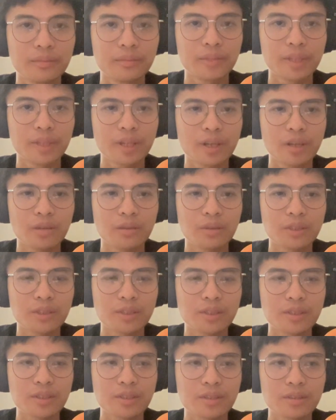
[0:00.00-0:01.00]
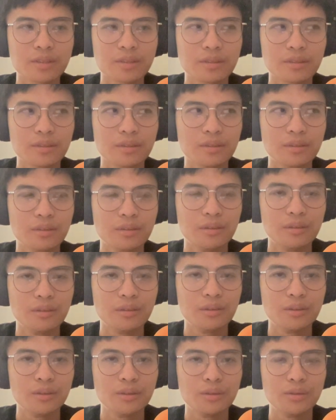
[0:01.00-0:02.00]
Like I always
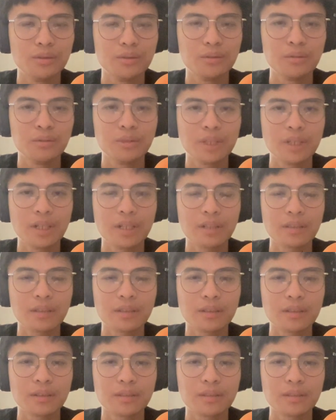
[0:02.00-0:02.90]
knew that